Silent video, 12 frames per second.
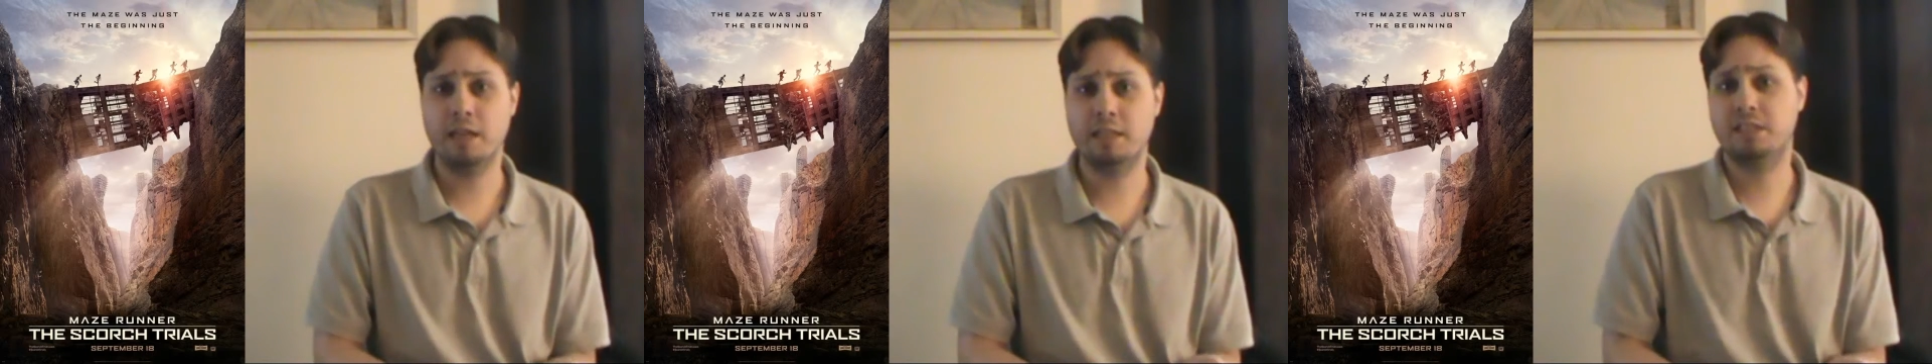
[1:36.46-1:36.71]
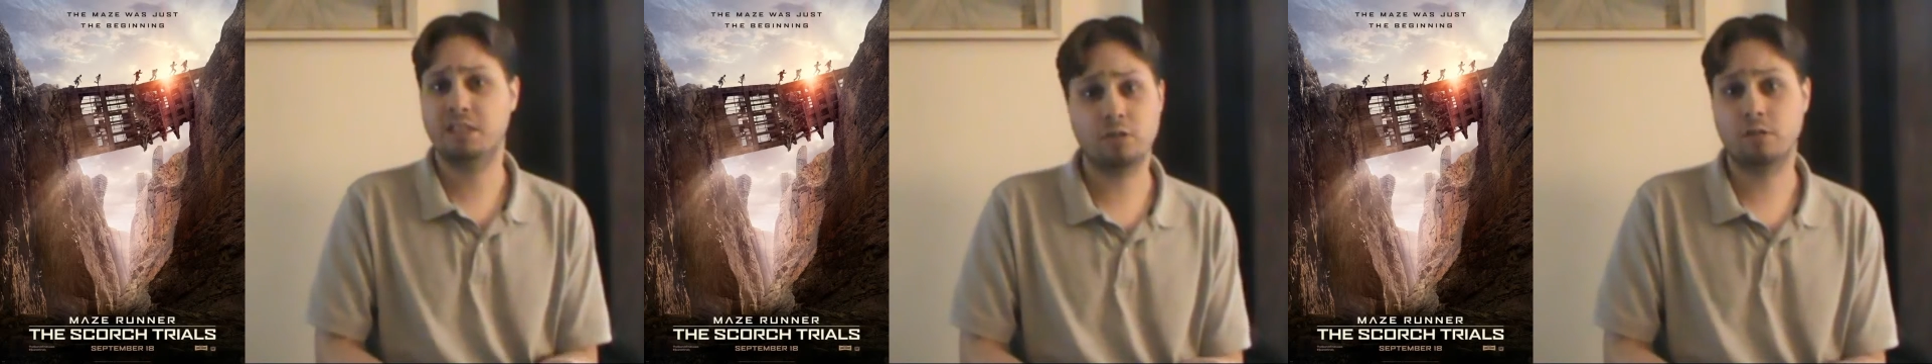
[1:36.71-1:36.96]

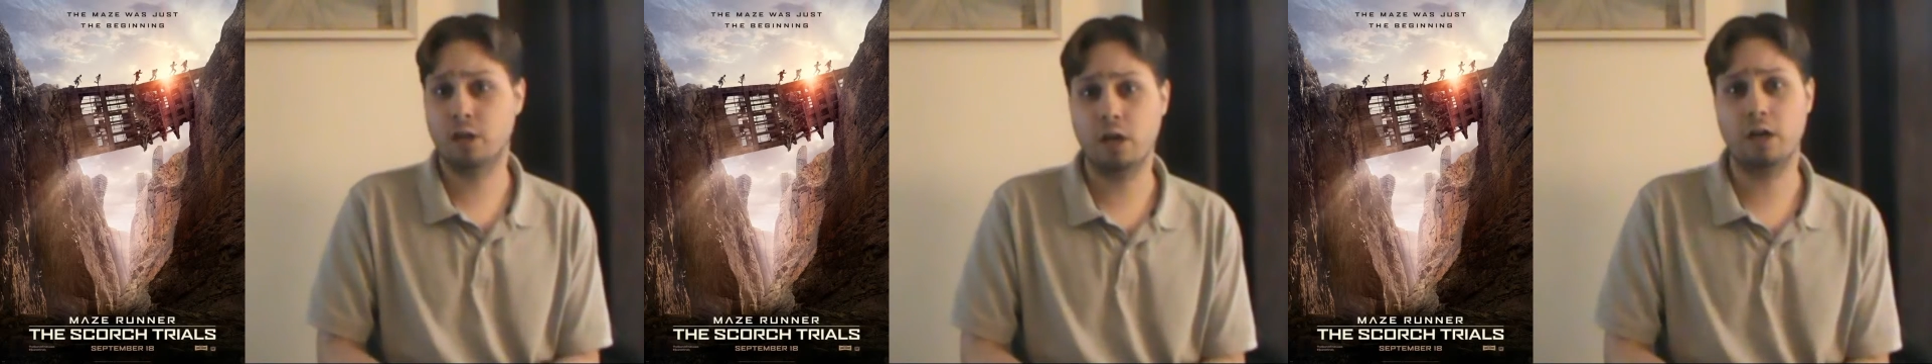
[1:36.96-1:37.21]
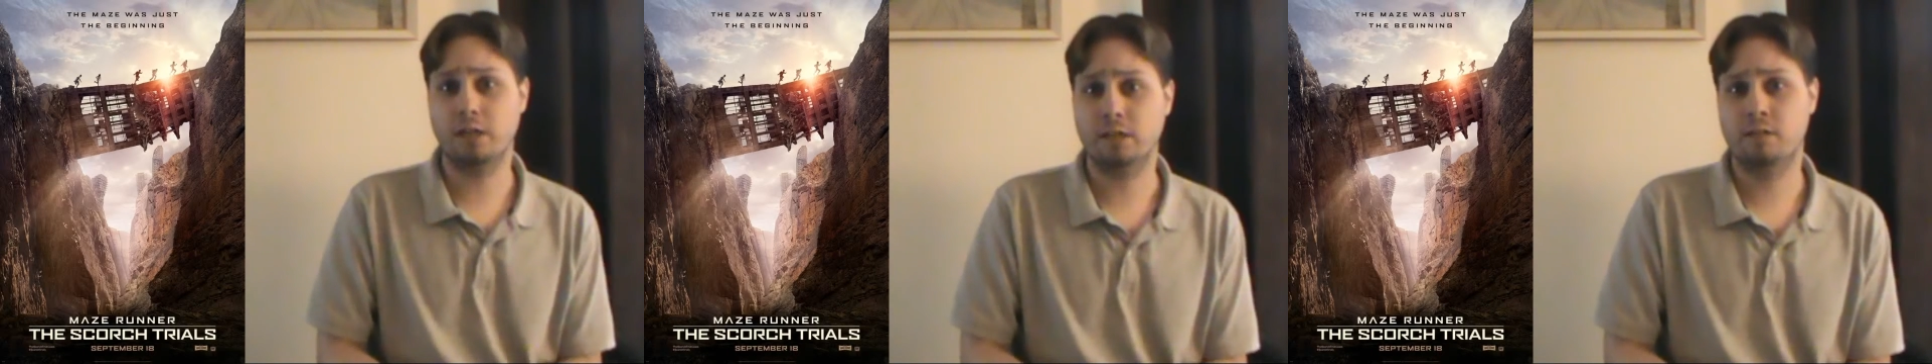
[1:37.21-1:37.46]
it's still
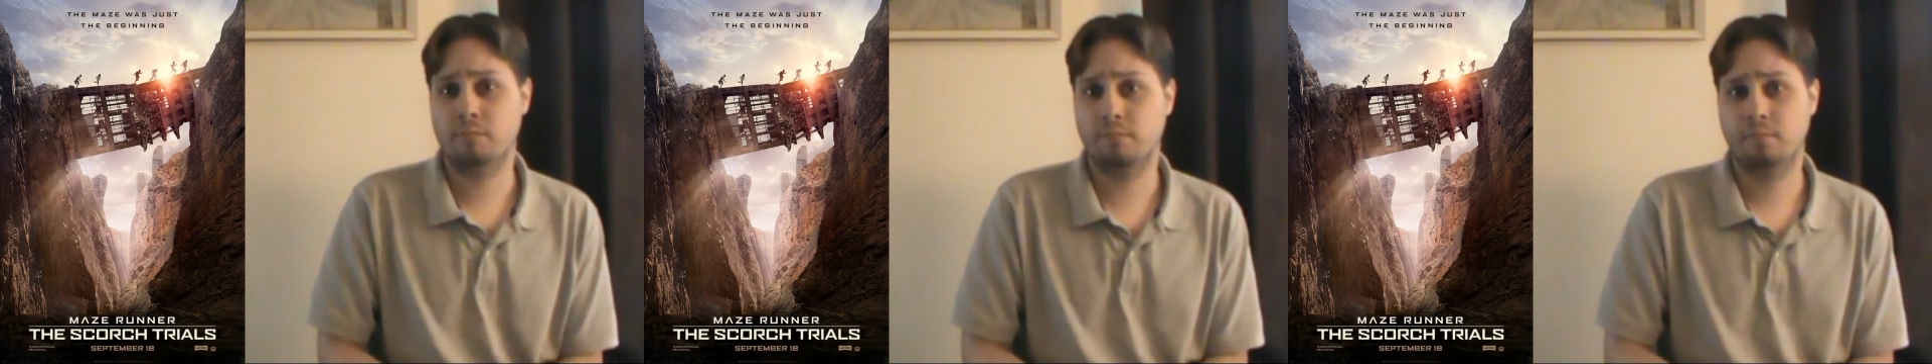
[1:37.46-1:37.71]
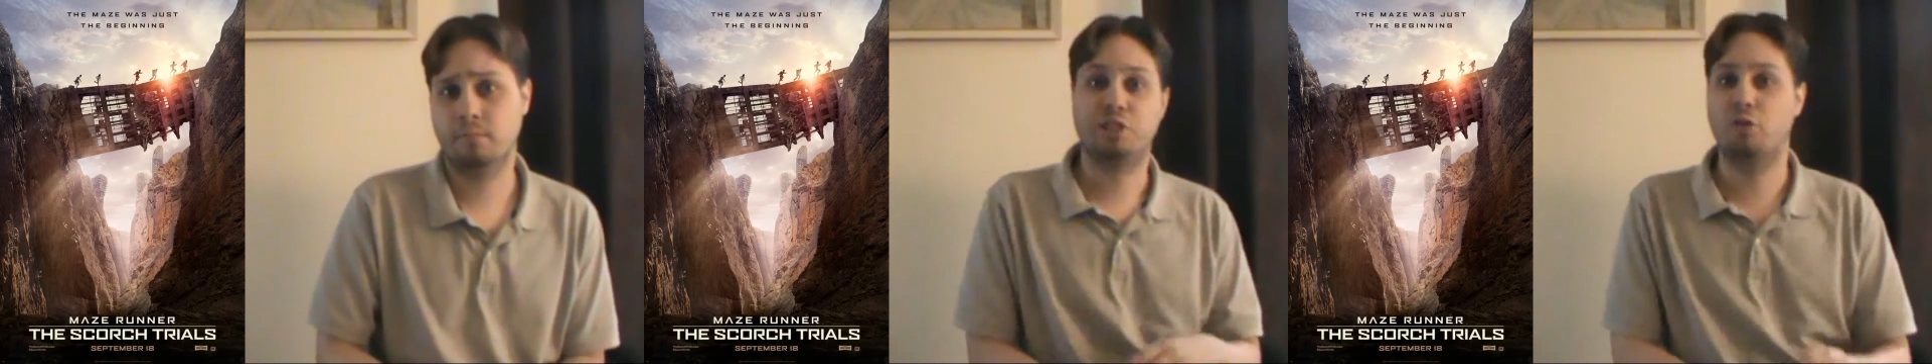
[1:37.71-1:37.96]
good.
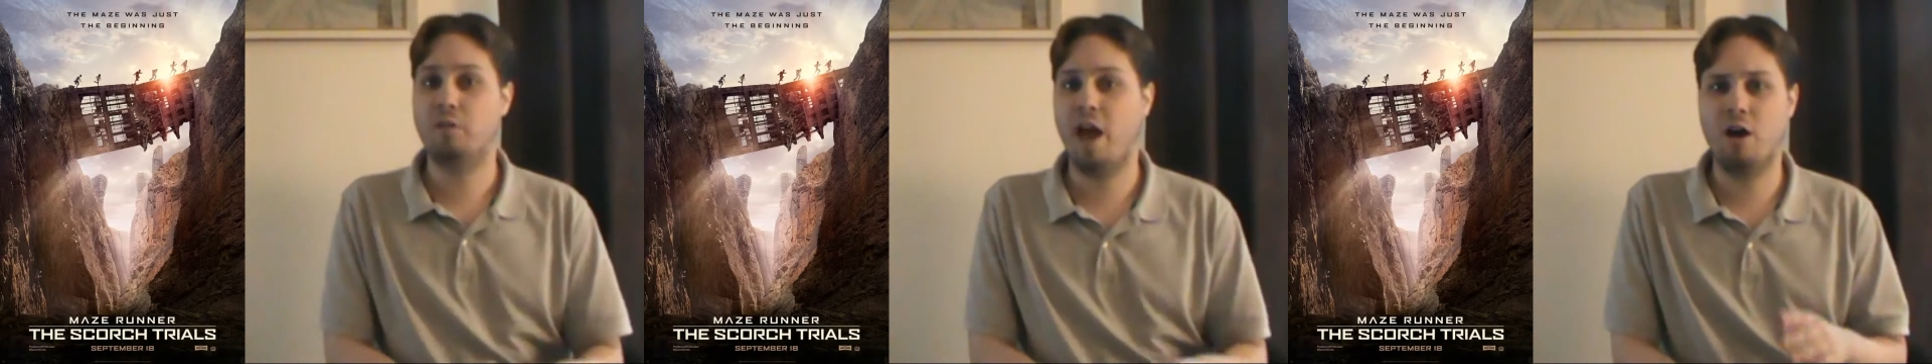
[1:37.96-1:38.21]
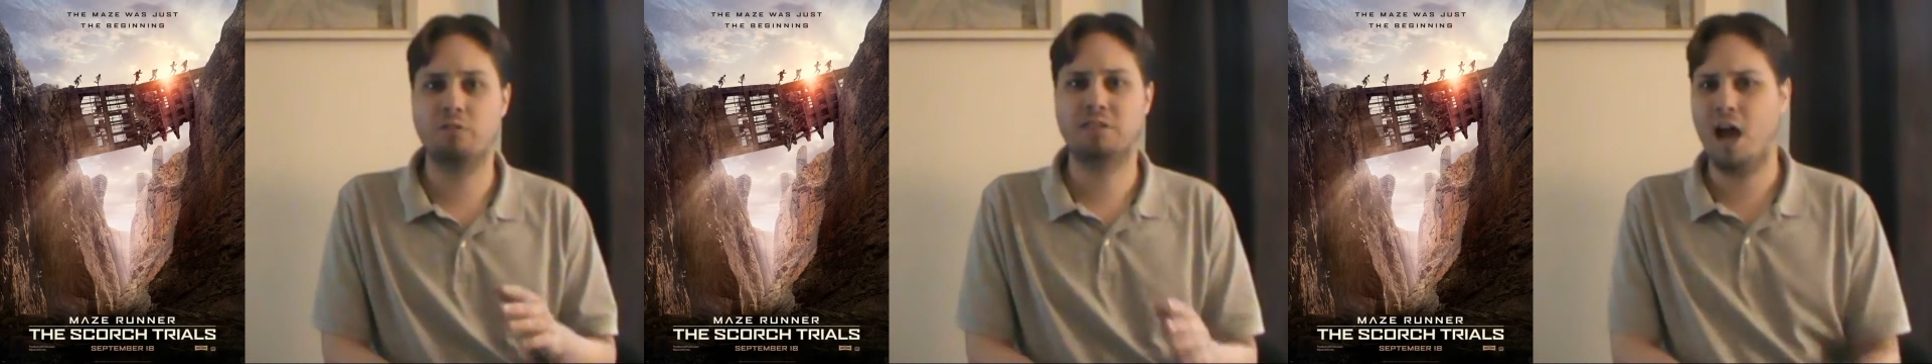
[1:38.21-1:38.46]
And so now